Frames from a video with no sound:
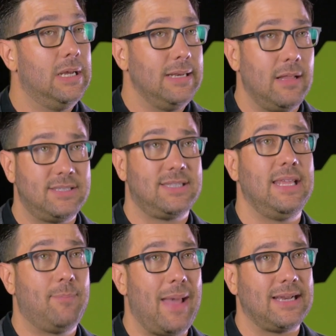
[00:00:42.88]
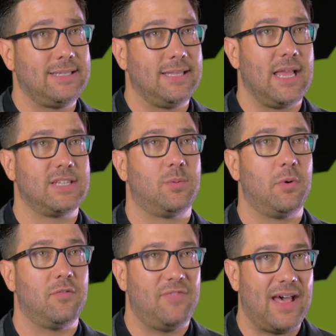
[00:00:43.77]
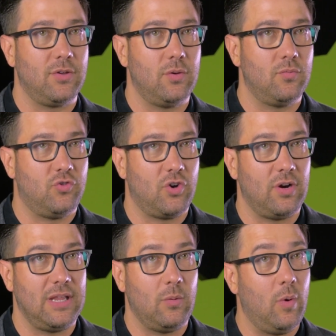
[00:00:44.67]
Now let's think back to the customer value journey.